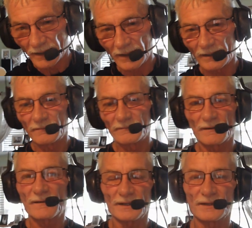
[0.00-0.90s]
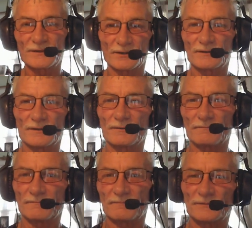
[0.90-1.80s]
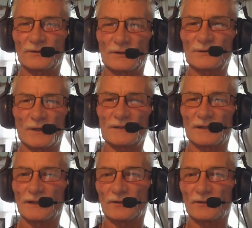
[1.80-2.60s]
And the thing is here is that, so this is why I say,